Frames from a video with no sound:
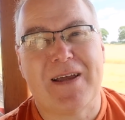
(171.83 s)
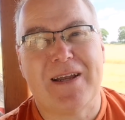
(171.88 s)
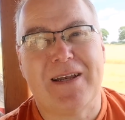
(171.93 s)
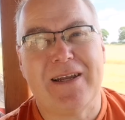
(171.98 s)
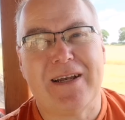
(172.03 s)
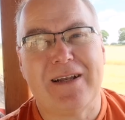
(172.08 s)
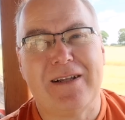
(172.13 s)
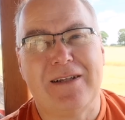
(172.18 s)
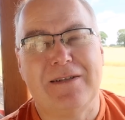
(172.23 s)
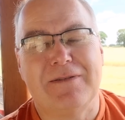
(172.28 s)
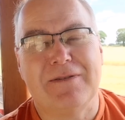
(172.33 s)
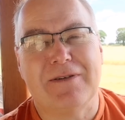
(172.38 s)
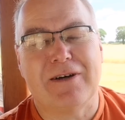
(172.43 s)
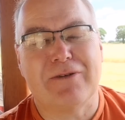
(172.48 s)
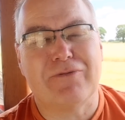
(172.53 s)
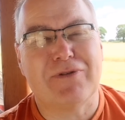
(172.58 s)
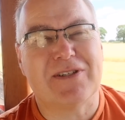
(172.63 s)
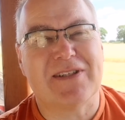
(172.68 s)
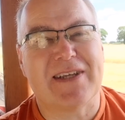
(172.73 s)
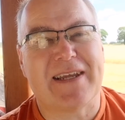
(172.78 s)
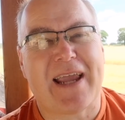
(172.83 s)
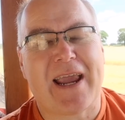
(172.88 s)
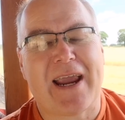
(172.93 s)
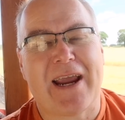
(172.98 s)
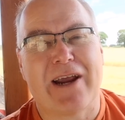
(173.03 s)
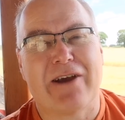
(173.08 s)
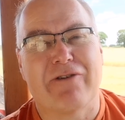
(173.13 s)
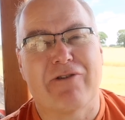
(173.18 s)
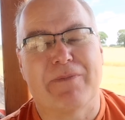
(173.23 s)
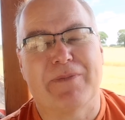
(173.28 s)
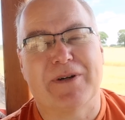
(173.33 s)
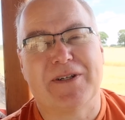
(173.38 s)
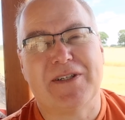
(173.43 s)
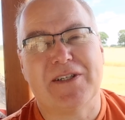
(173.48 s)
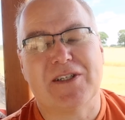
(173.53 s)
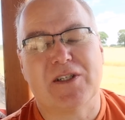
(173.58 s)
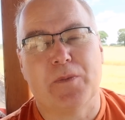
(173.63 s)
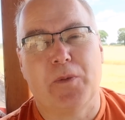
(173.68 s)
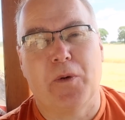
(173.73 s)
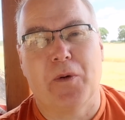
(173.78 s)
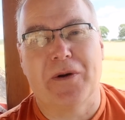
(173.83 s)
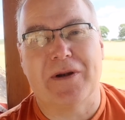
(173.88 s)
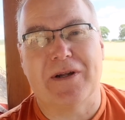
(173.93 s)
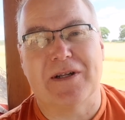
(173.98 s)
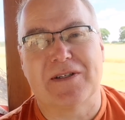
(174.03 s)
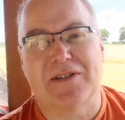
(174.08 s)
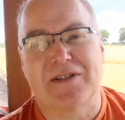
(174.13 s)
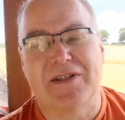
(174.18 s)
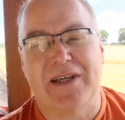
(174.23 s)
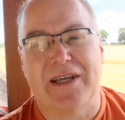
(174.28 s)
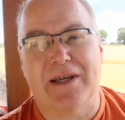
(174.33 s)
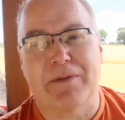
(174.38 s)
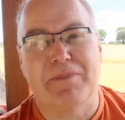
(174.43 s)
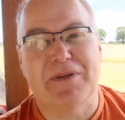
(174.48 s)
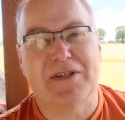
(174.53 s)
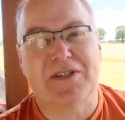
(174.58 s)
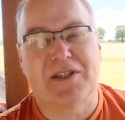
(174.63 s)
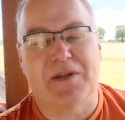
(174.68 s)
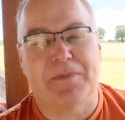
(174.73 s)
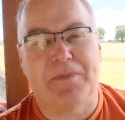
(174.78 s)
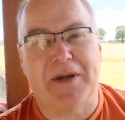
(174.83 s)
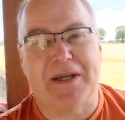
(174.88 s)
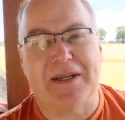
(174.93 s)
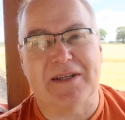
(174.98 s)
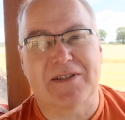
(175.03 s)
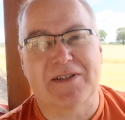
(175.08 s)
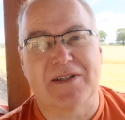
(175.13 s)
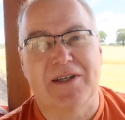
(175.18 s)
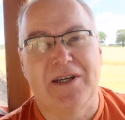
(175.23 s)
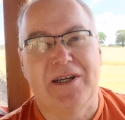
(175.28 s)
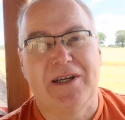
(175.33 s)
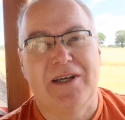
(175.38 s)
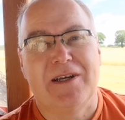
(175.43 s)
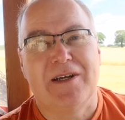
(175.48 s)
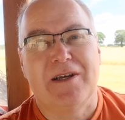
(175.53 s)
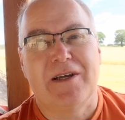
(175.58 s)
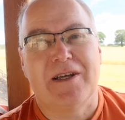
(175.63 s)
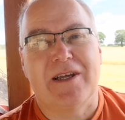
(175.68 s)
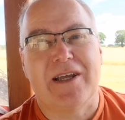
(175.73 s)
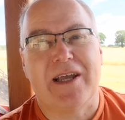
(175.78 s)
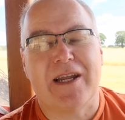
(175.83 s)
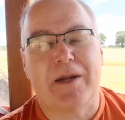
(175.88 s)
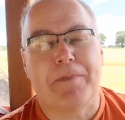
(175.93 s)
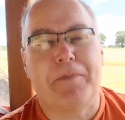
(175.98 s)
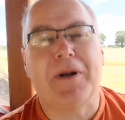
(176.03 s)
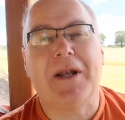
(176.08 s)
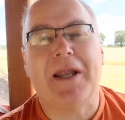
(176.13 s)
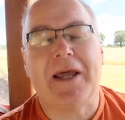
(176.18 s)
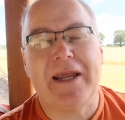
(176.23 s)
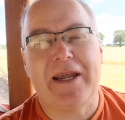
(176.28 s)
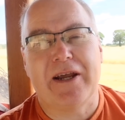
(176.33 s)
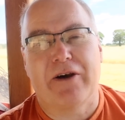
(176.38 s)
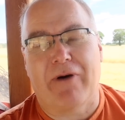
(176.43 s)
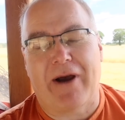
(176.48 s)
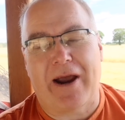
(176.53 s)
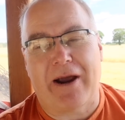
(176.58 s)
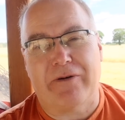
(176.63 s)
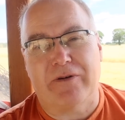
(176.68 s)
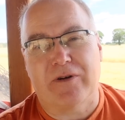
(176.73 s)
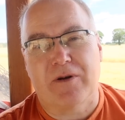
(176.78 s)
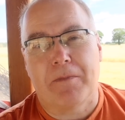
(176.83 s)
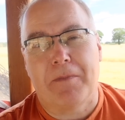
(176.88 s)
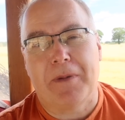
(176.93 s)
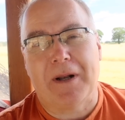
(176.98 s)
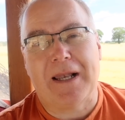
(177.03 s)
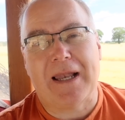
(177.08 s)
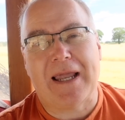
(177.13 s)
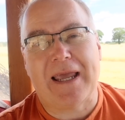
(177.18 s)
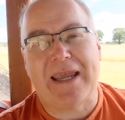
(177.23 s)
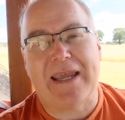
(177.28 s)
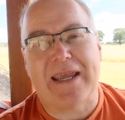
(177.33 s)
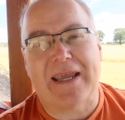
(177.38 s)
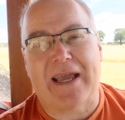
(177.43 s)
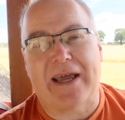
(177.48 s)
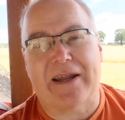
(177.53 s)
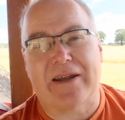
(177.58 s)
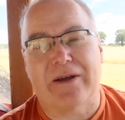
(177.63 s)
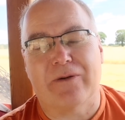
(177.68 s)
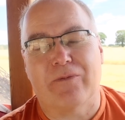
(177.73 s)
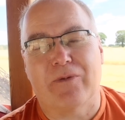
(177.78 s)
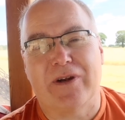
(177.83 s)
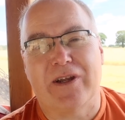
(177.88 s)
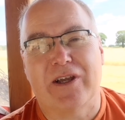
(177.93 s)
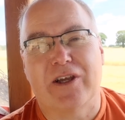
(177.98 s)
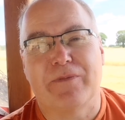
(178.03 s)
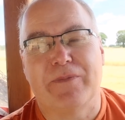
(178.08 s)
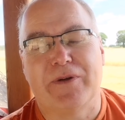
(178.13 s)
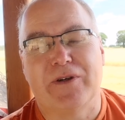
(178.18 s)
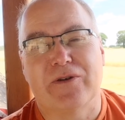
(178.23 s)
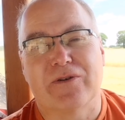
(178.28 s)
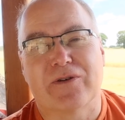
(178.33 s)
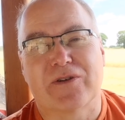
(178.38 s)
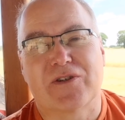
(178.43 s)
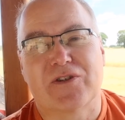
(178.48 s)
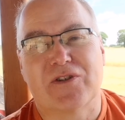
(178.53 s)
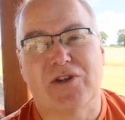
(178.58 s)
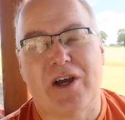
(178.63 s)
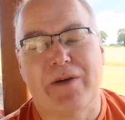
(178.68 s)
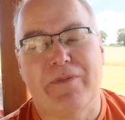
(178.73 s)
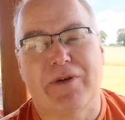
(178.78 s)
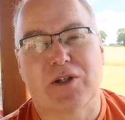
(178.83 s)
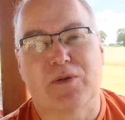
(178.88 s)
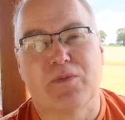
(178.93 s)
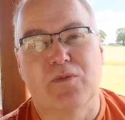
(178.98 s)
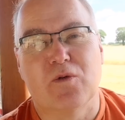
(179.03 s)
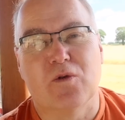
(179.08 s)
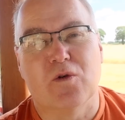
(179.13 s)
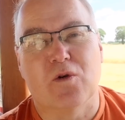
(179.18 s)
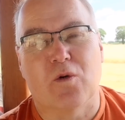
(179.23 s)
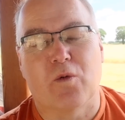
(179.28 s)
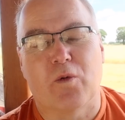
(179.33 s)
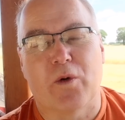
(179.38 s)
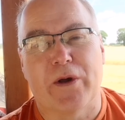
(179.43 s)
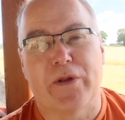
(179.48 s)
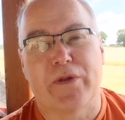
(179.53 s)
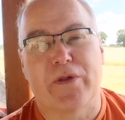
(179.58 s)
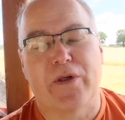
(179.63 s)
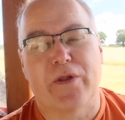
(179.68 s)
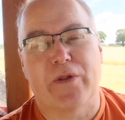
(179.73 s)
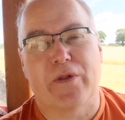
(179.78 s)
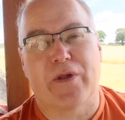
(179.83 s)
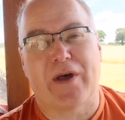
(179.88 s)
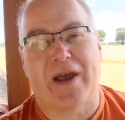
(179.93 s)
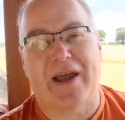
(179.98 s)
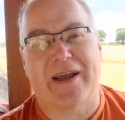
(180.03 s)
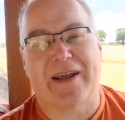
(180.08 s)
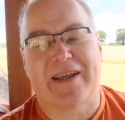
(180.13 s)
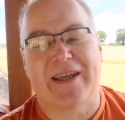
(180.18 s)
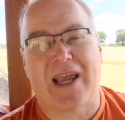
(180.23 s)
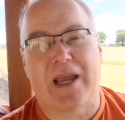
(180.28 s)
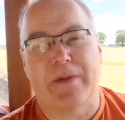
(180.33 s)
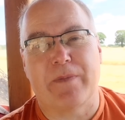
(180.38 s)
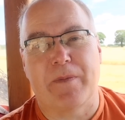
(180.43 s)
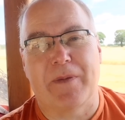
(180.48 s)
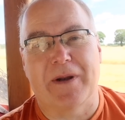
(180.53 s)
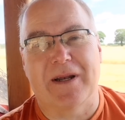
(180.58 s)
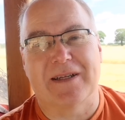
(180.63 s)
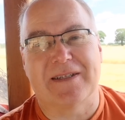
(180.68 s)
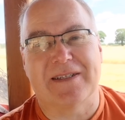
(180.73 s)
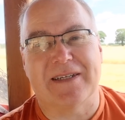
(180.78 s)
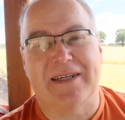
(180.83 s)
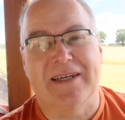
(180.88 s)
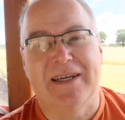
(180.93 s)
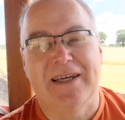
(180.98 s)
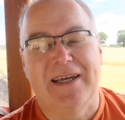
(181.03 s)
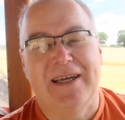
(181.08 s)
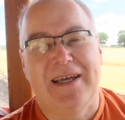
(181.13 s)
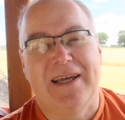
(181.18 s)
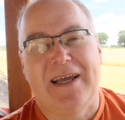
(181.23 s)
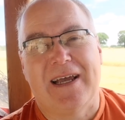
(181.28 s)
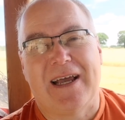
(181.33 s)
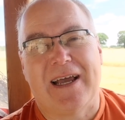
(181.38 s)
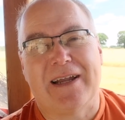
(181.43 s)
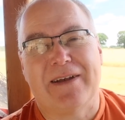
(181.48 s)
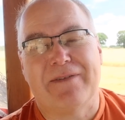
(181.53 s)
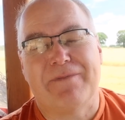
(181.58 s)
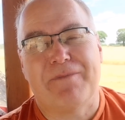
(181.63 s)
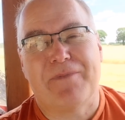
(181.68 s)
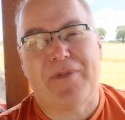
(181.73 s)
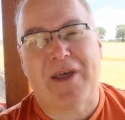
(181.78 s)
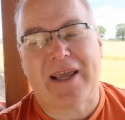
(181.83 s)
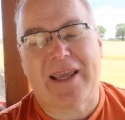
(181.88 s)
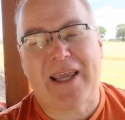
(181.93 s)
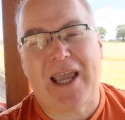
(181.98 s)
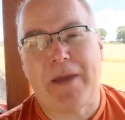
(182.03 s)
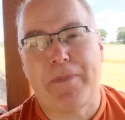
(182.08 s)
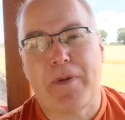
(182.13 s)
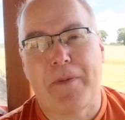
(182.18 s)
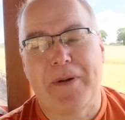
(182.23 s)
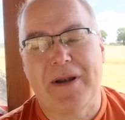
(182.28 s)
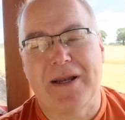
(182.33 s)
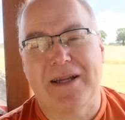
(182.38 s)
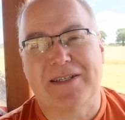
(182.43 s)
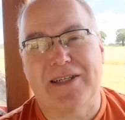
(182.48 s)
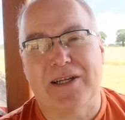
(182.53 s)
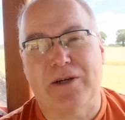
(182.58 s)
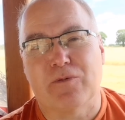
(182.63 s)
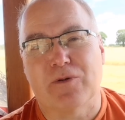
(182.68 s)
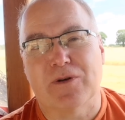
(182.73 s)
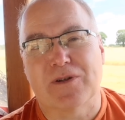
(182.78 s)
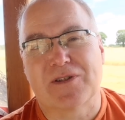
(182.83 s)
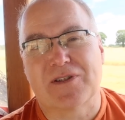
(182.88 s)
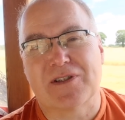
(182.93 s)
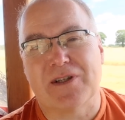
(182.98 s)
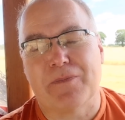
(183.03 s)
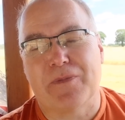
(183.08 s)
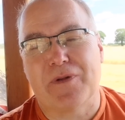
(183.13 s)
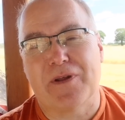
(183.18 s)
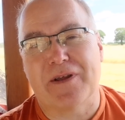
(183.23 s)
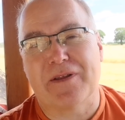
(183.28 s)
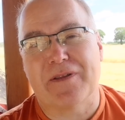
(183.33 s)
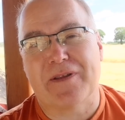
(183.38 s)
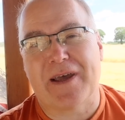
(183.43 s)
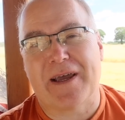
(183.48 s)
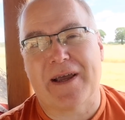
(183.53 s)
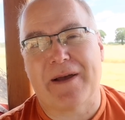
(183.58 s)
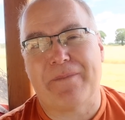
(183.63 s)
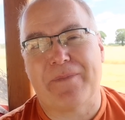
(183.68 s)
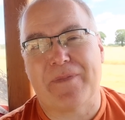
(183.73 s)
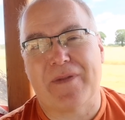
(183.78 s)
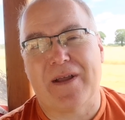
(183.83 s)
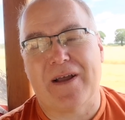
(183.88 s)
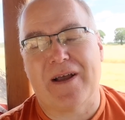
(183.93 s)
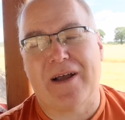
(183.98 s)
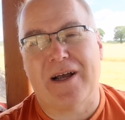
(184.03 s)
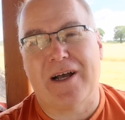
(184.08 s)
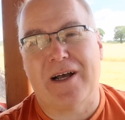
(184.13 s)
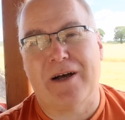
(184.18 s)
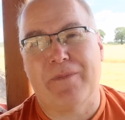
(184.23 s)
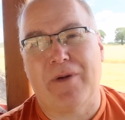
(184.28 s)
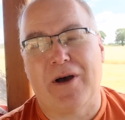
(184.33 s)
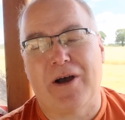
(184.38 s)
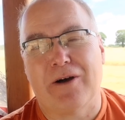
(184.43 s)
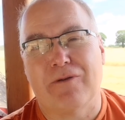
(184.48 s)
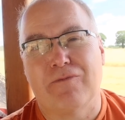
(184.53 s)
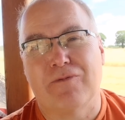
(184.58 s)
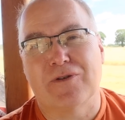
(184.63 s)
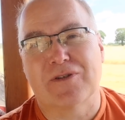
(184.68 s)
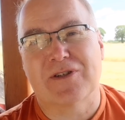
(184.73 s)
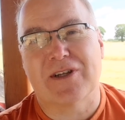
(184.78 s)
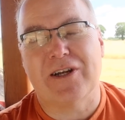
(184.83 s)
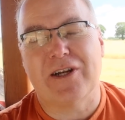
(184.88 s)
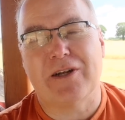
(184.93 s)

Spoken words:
a little, I wouldn't say angry, but disappointed seeing MrBeast in a playground playing at it when he could be doing so much more with that capability. And that capability was something that I was a